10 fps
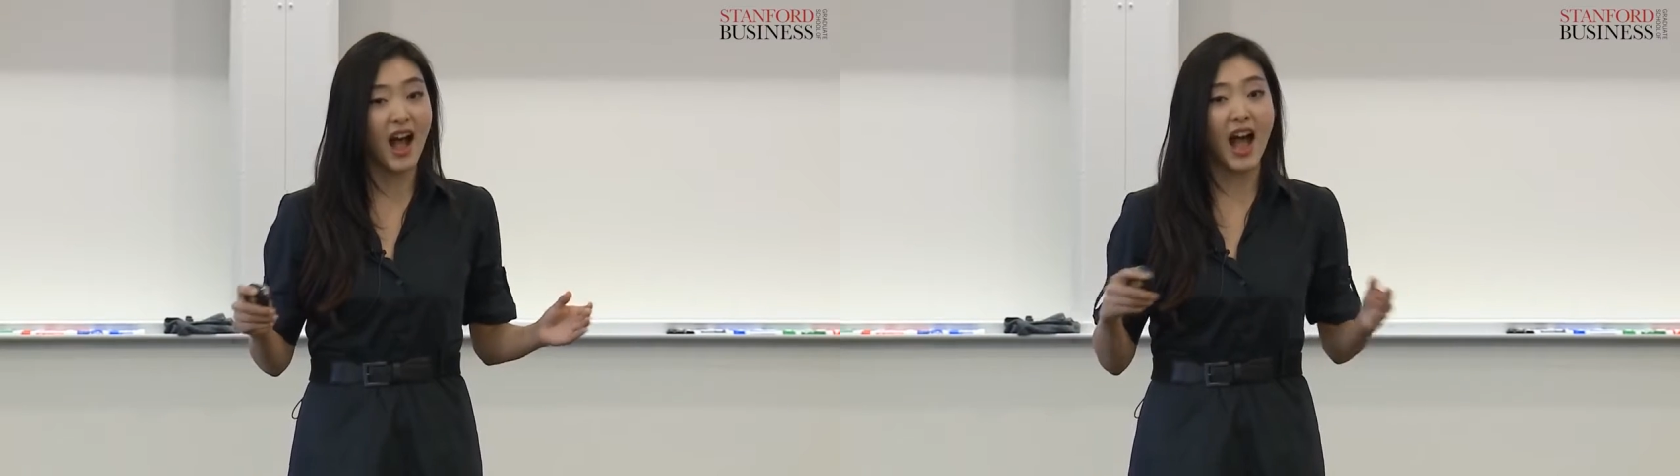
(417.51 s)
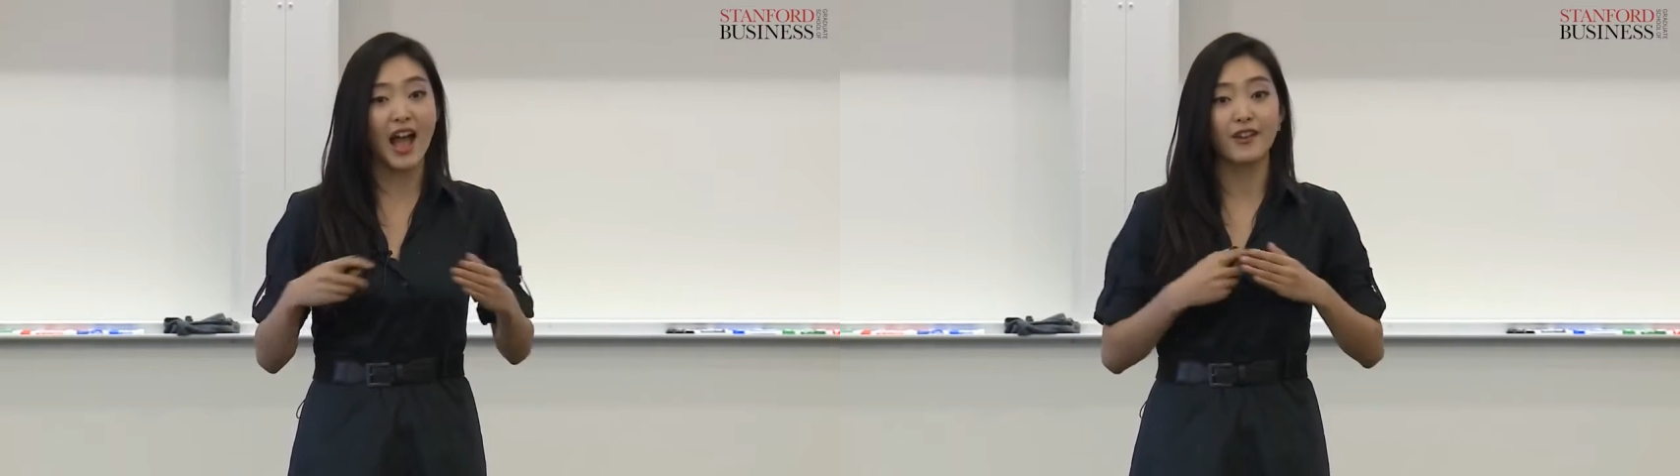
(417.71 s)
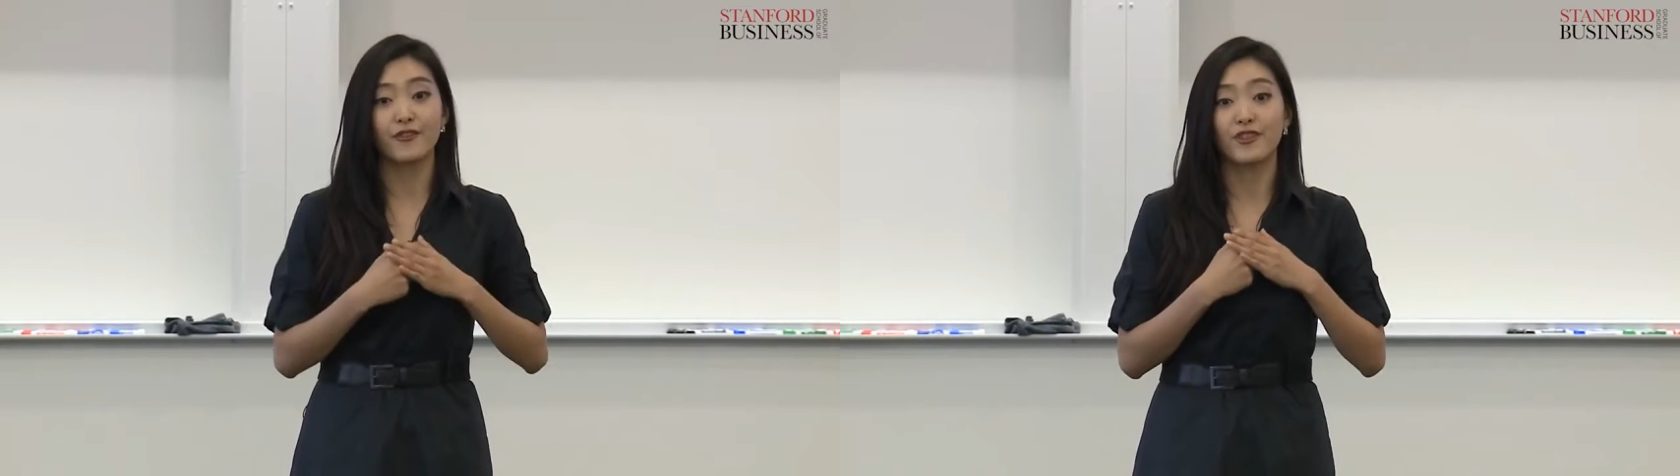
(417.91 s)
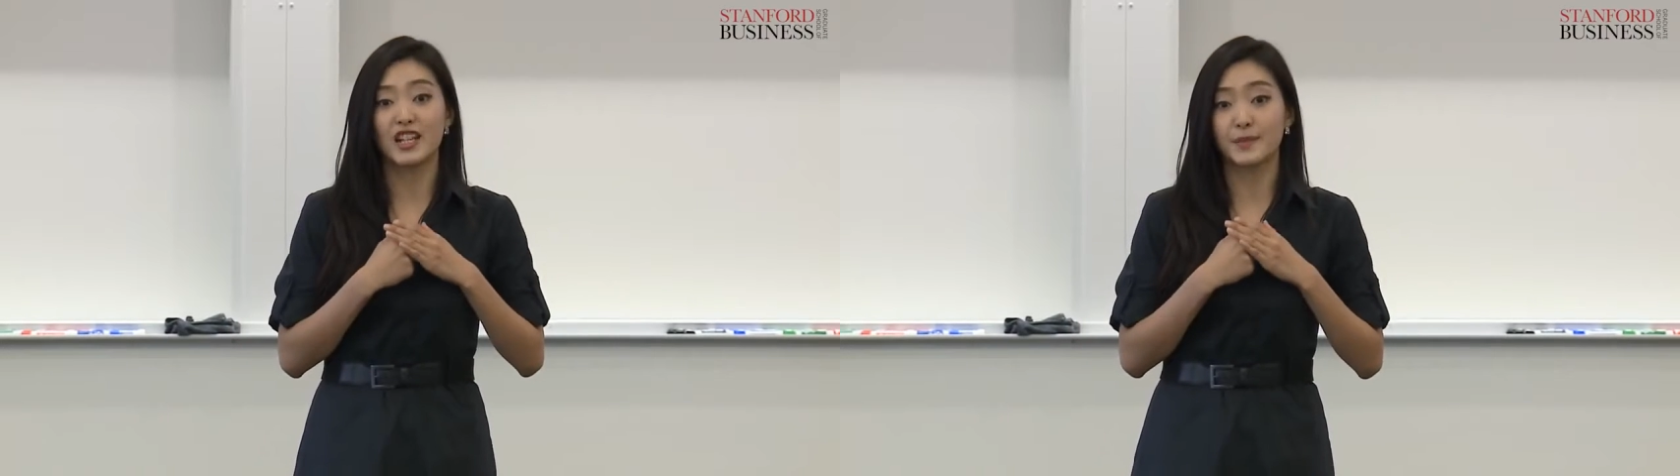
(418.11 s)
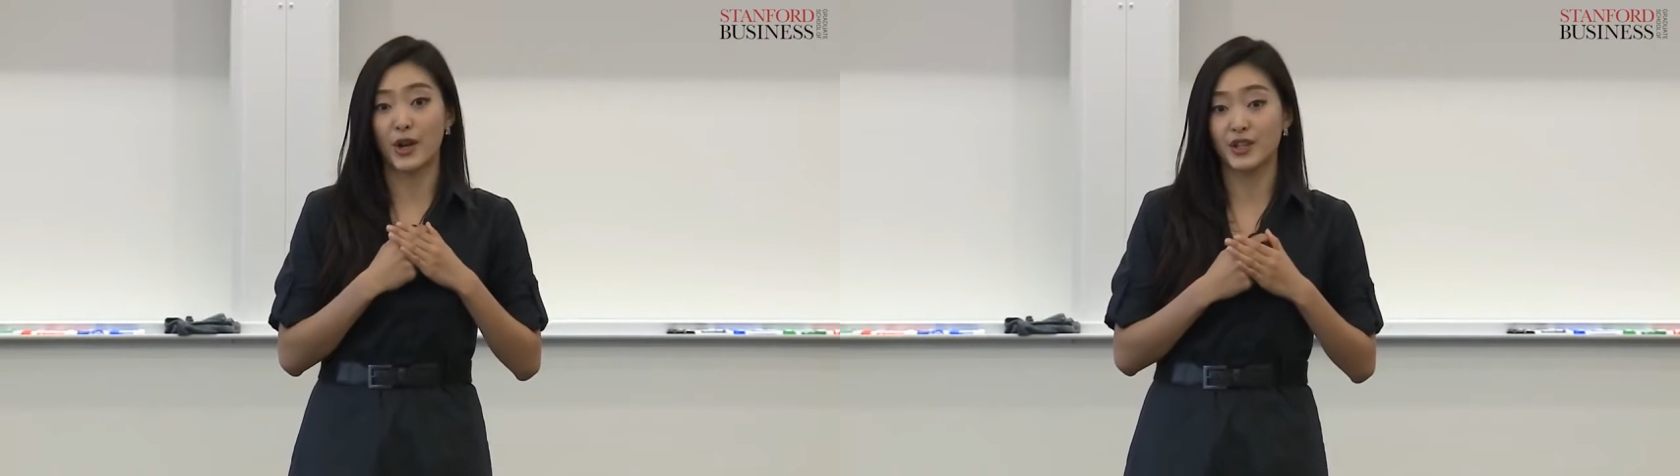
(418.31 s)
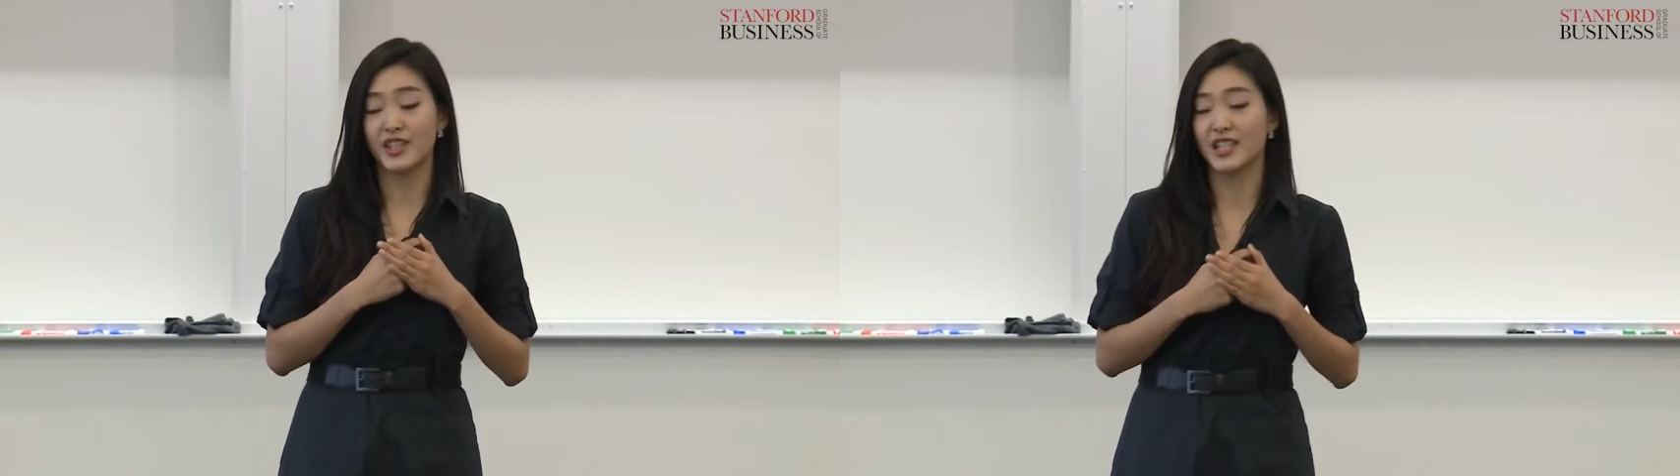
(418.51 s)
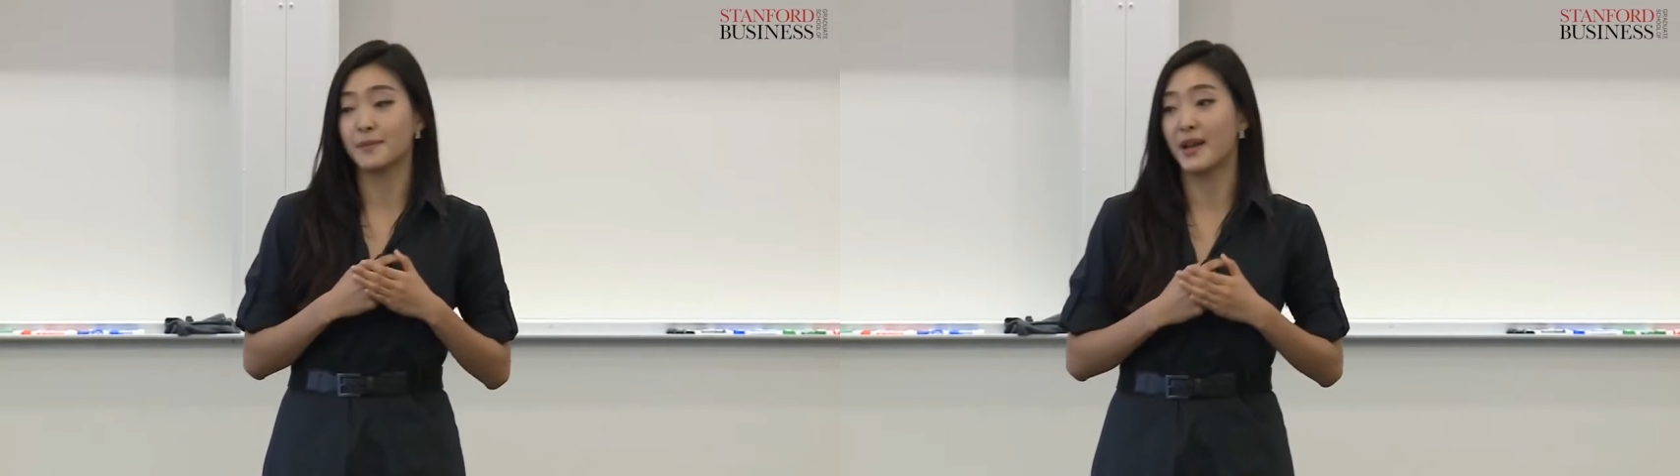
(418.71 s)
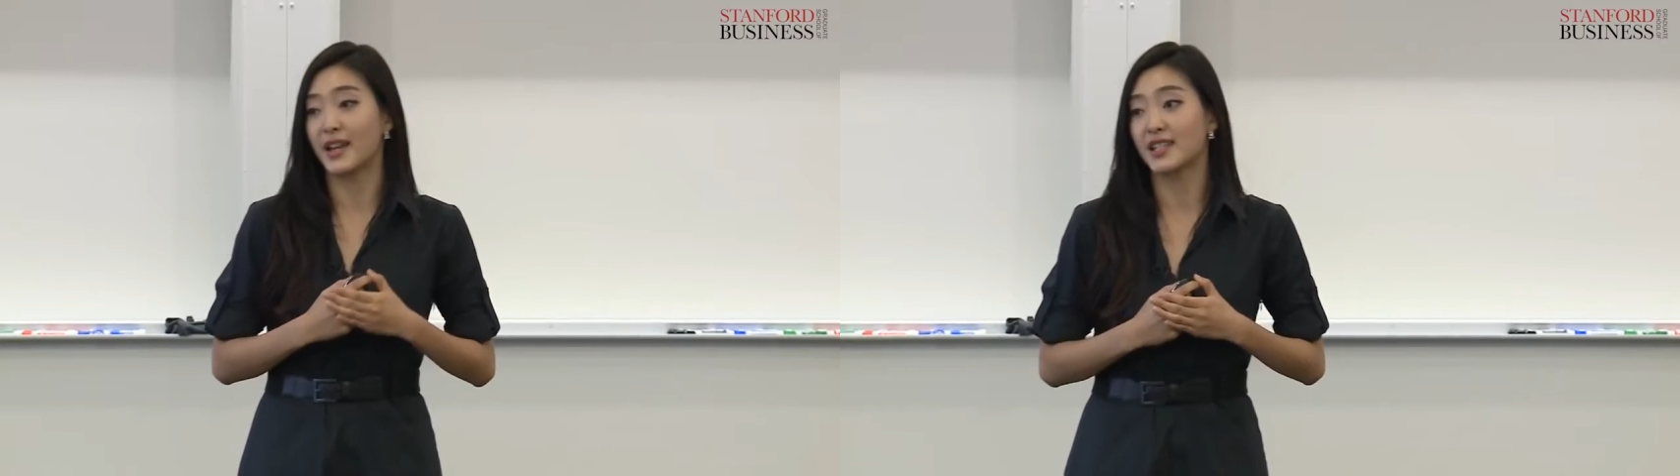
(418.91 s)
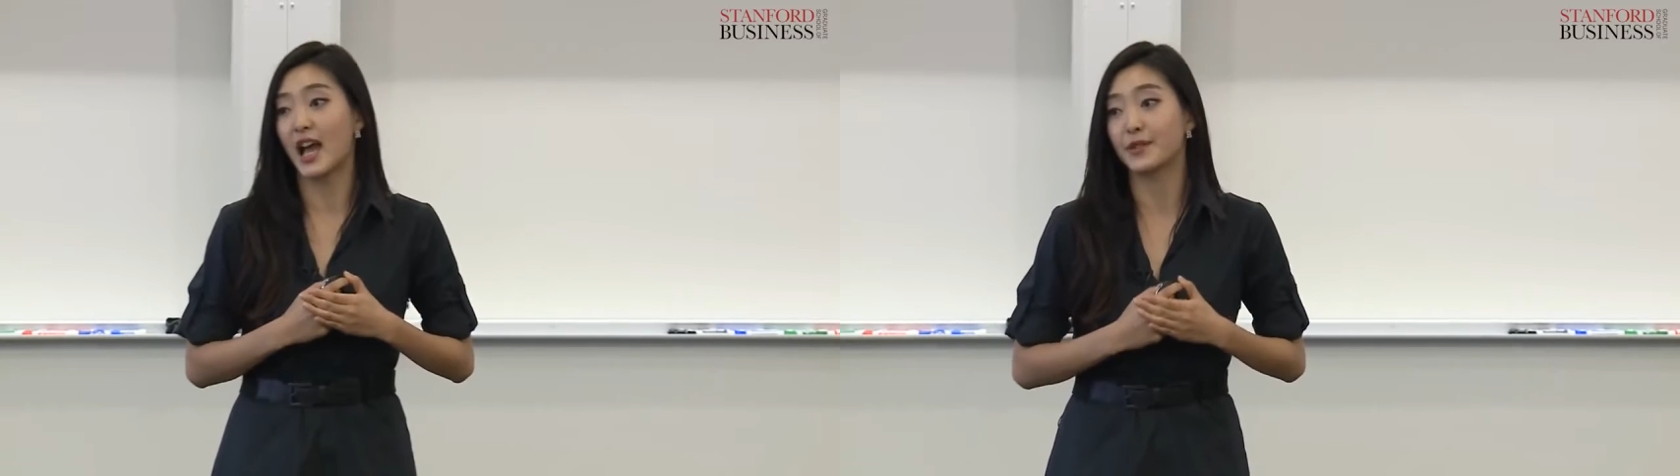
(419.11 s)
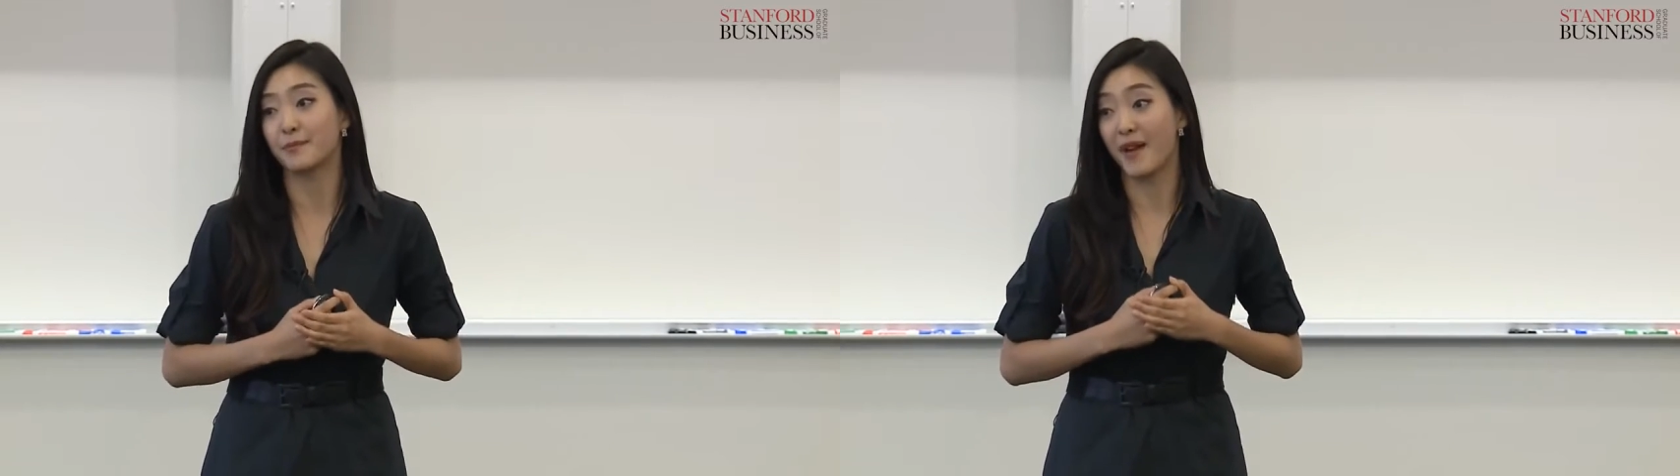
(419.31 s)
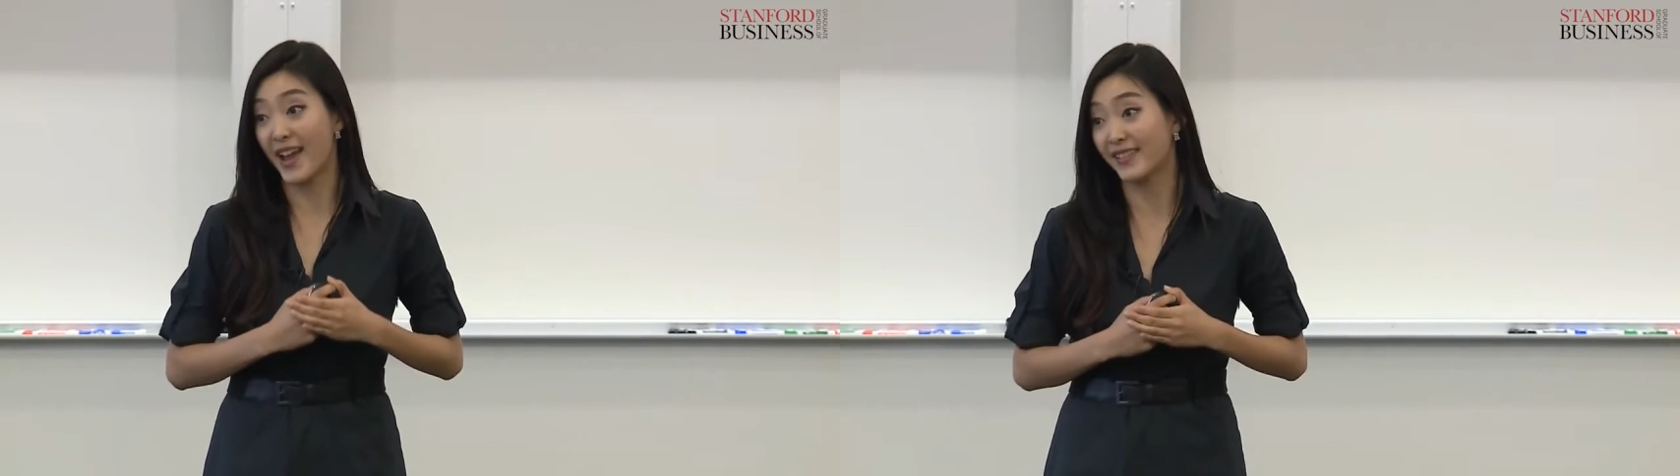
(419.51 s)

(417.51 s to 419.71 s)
I've experienced this many times in my